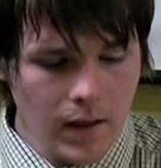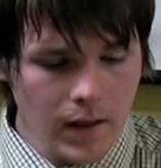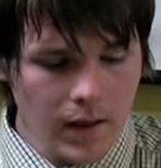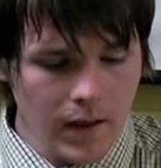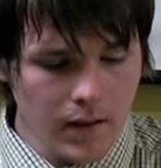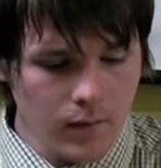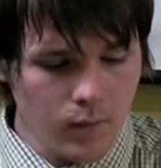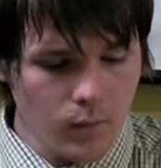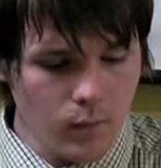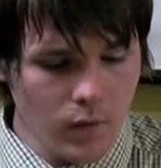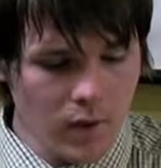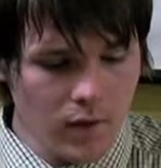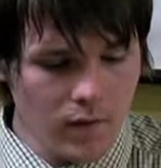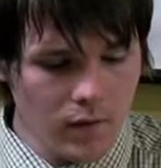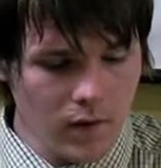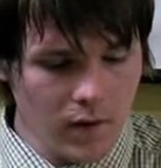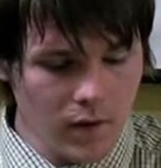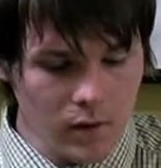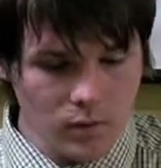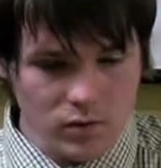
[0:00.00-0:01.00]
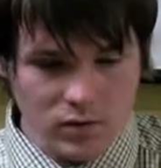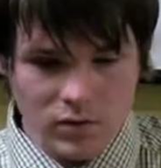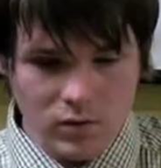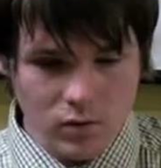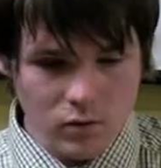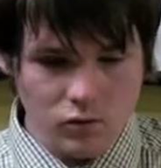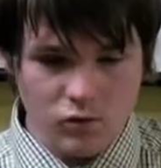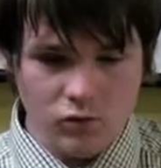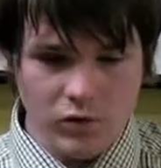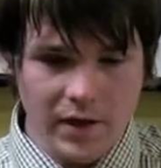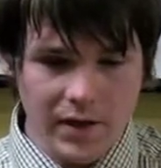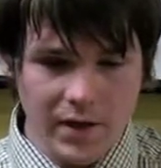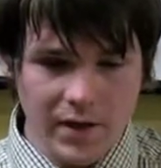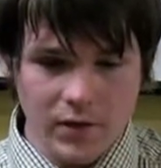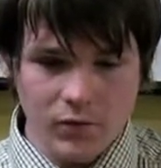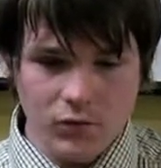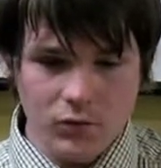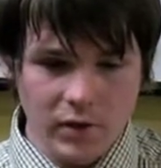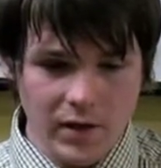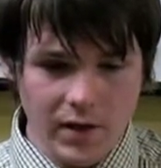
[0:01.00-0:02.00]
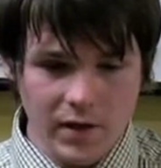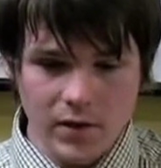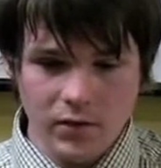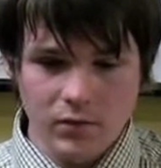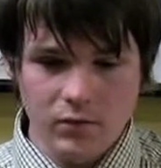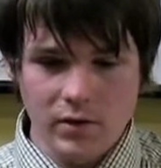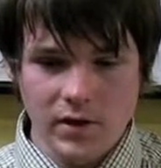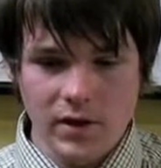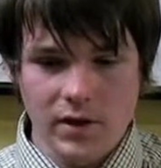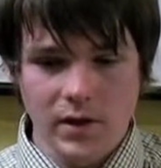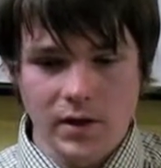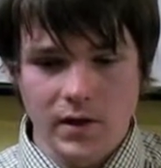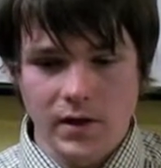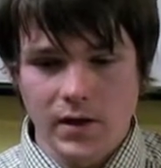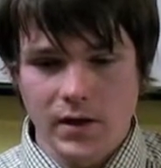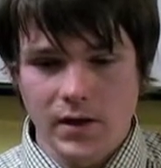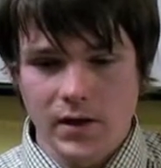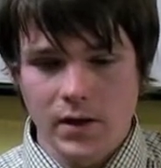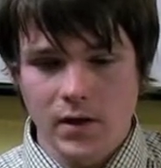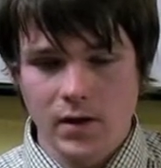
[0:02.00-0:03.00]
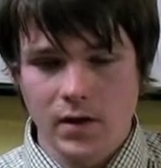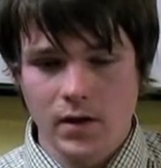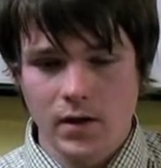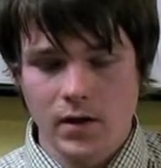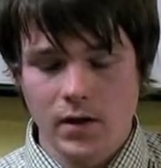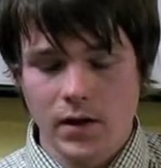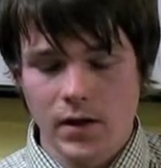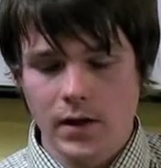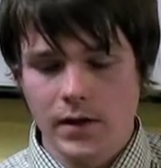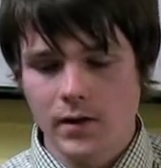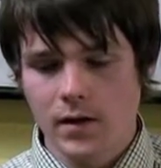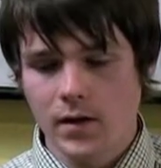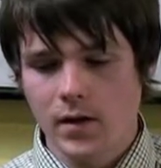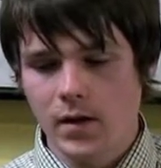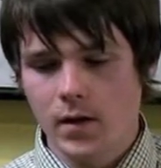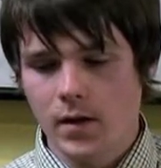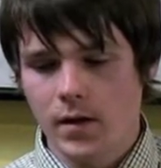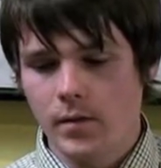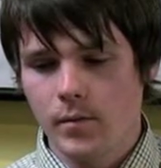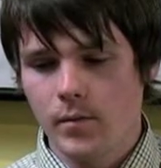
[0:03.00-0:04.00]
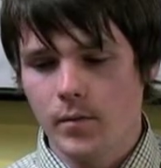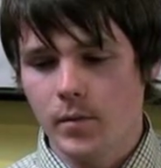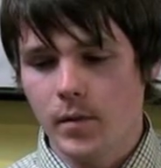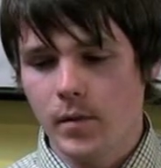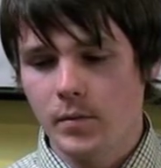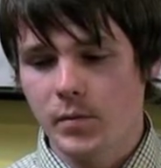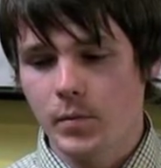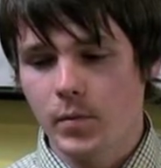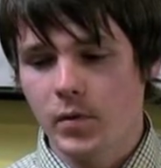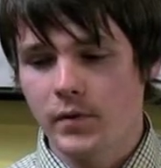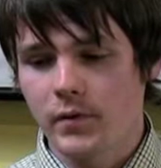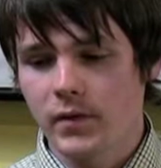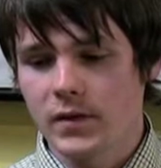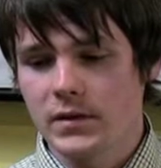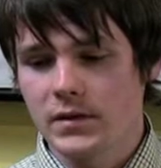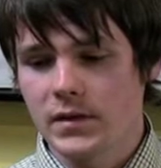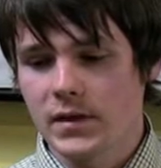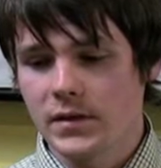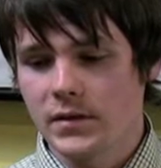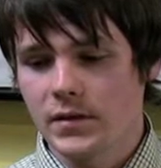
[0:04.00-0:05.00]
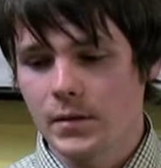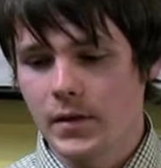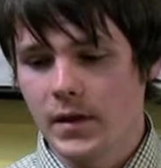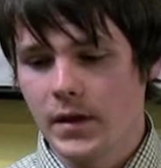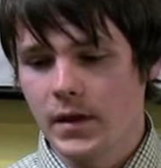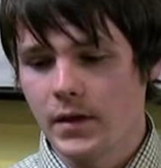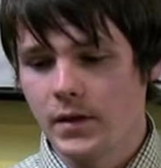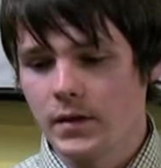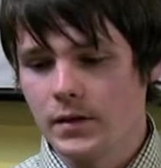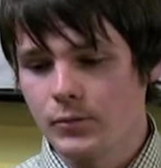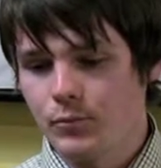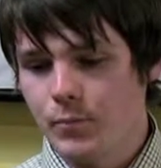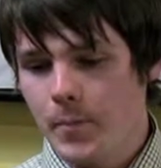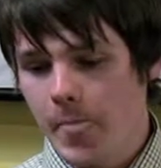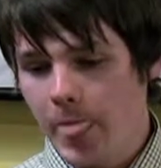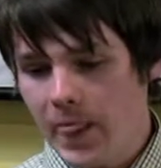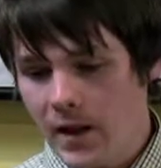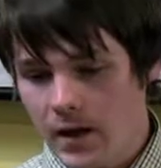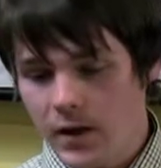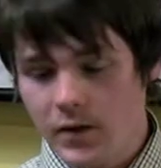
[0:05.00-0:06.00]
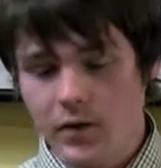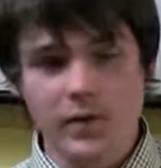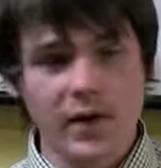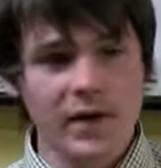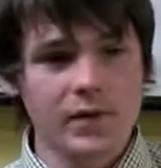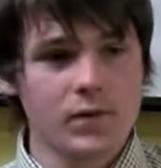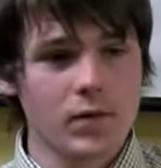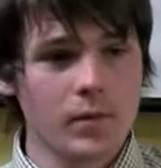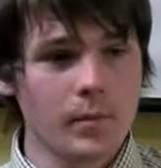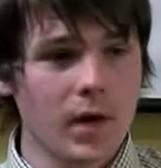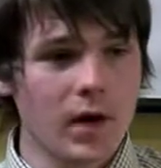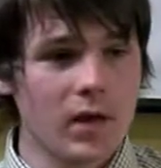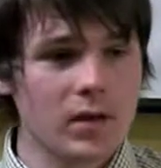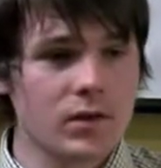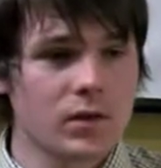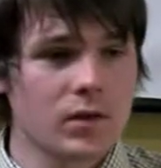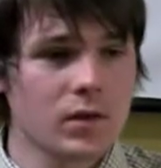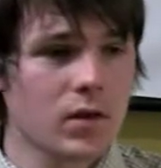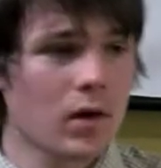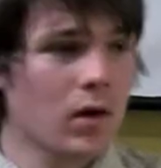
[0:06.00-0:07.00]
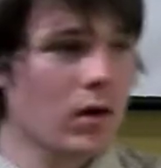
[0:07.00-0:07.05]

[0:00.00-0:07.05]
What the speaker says: And one night I was drinking and drinking and drinking again. And my mum's boyfriend said to me, you've had too much.